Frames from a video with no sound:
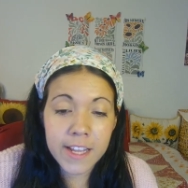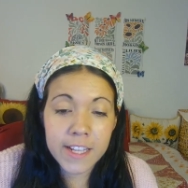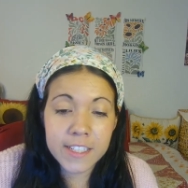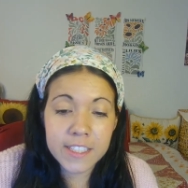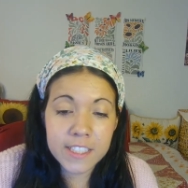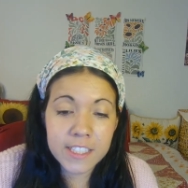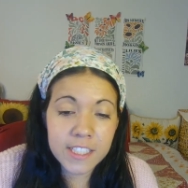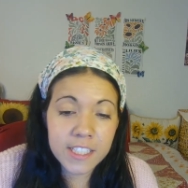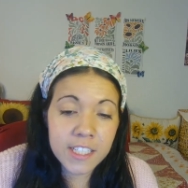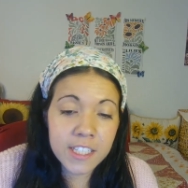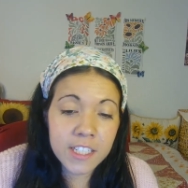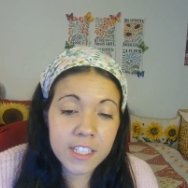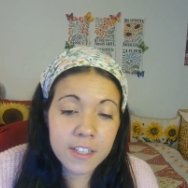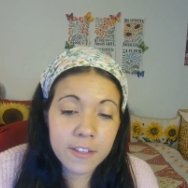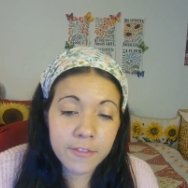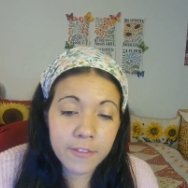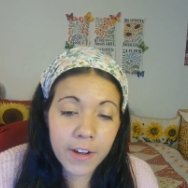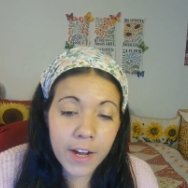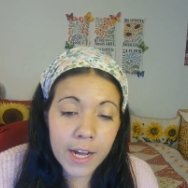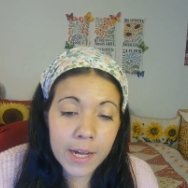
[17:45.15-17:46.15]
and see
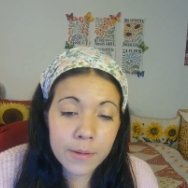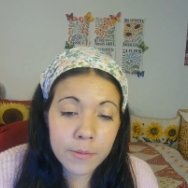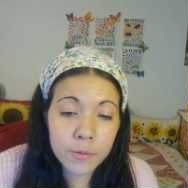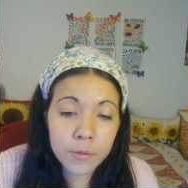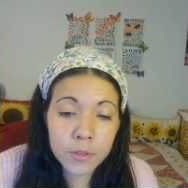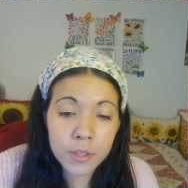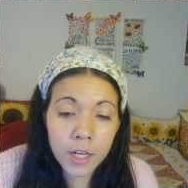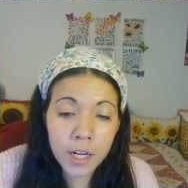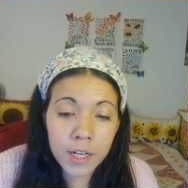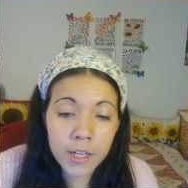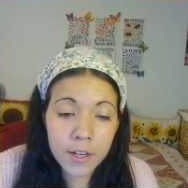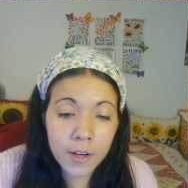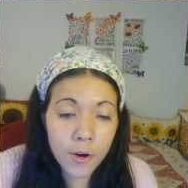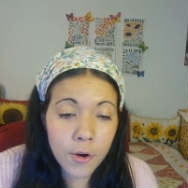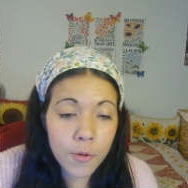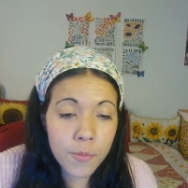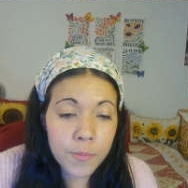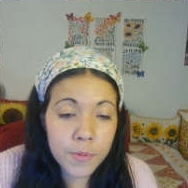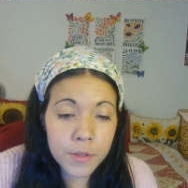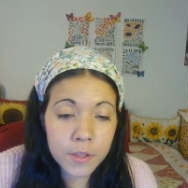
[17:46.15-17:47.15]
if I will not
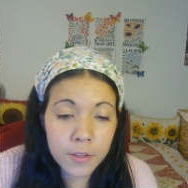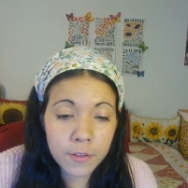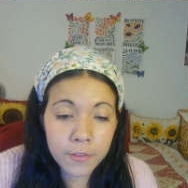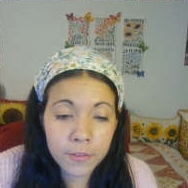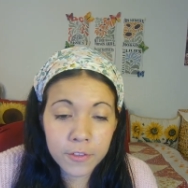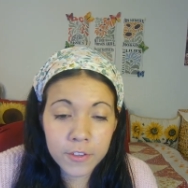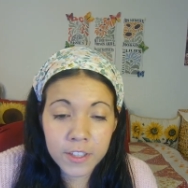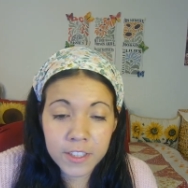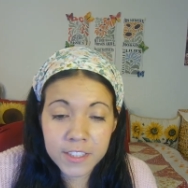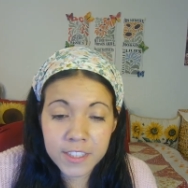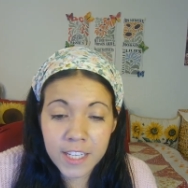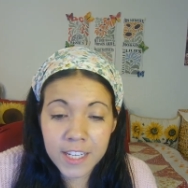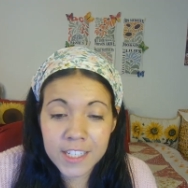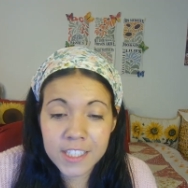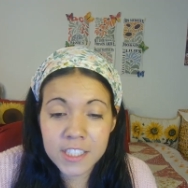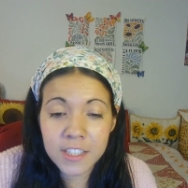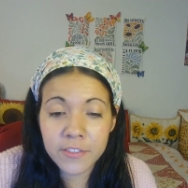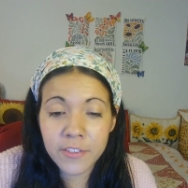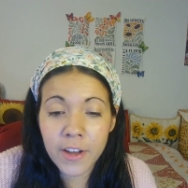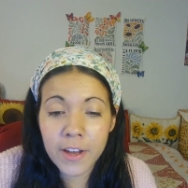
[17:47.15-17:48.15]
open the
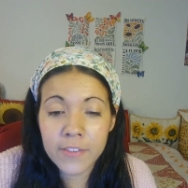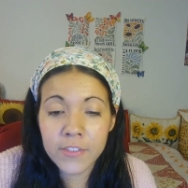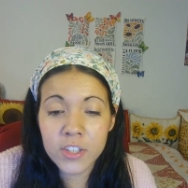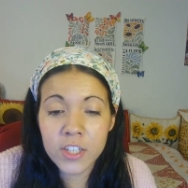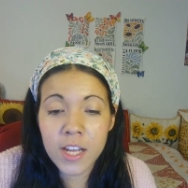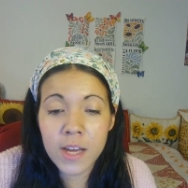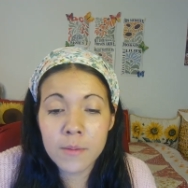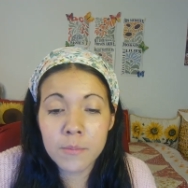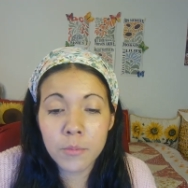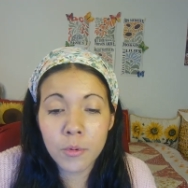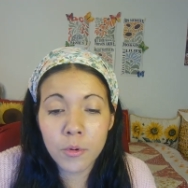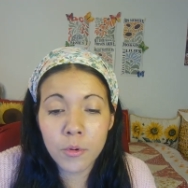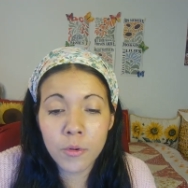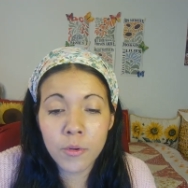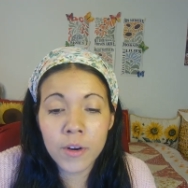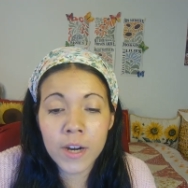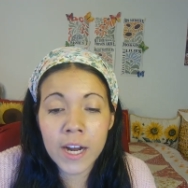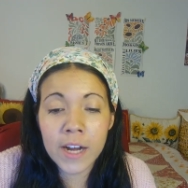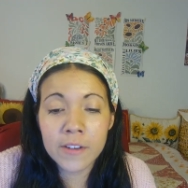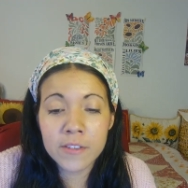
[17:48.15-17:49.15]
floodgates of heaven and
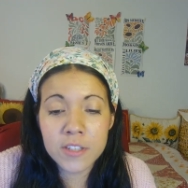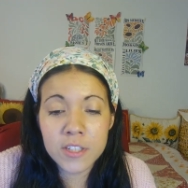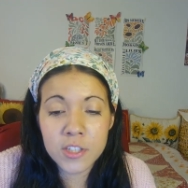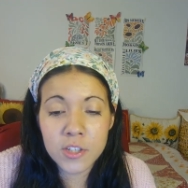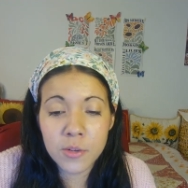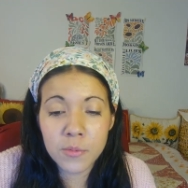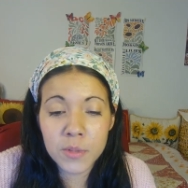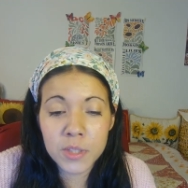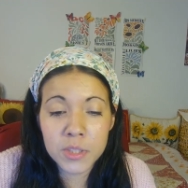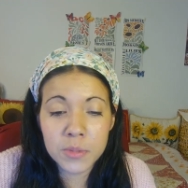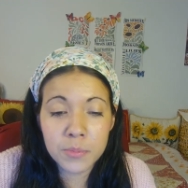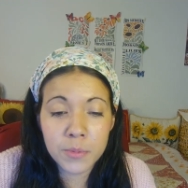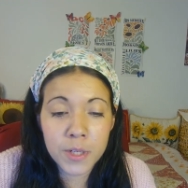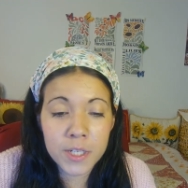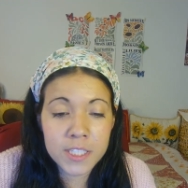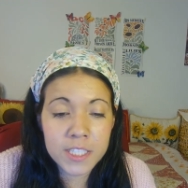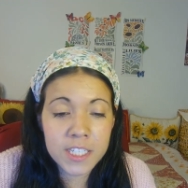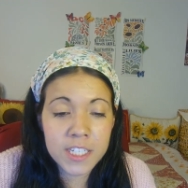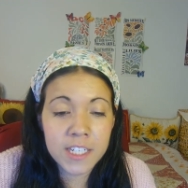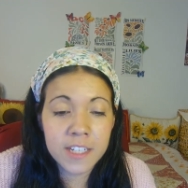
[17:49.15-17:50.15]
pour out so much
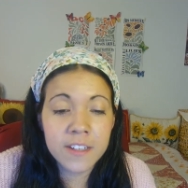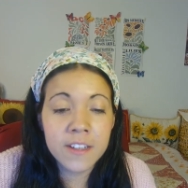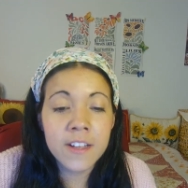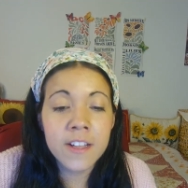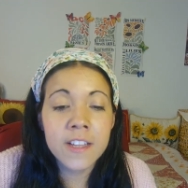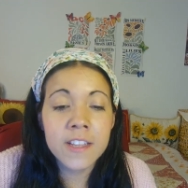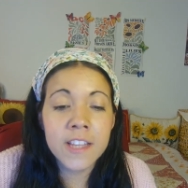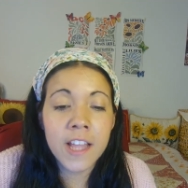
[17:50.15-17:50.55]
blessing